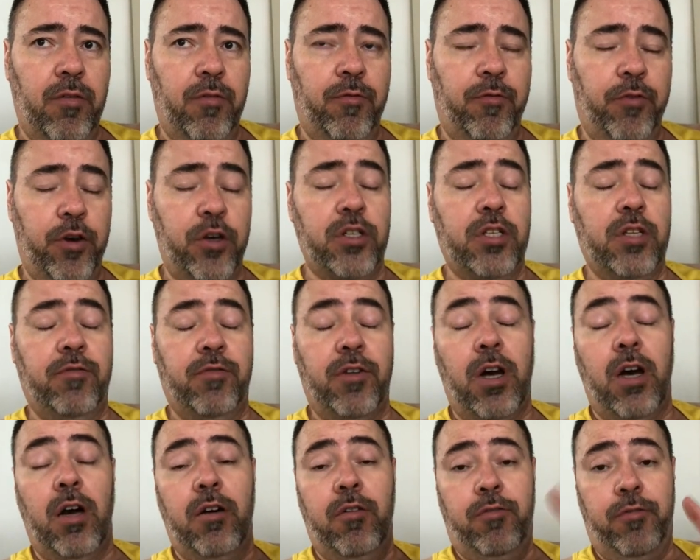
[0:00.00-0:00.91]
first of
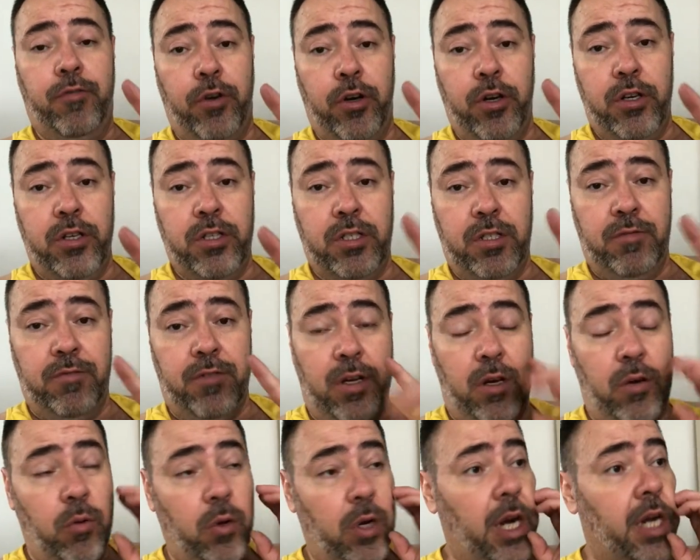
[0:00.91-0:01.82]
all,
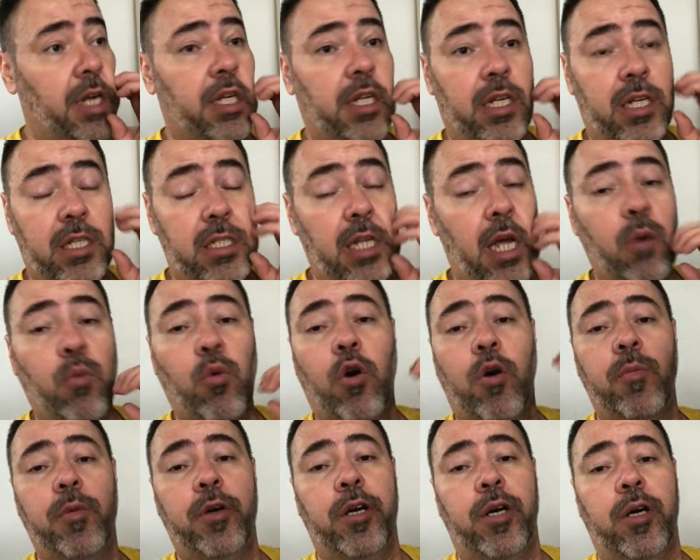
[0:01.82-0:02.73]
what I did is I
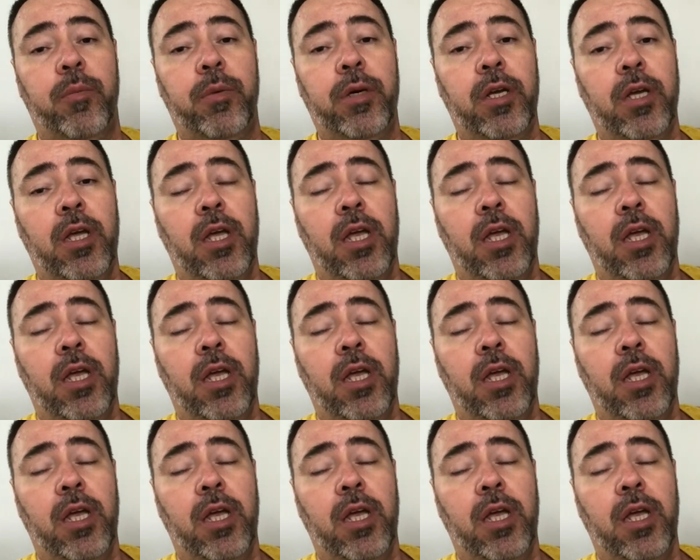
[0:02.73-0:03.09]
warmed up.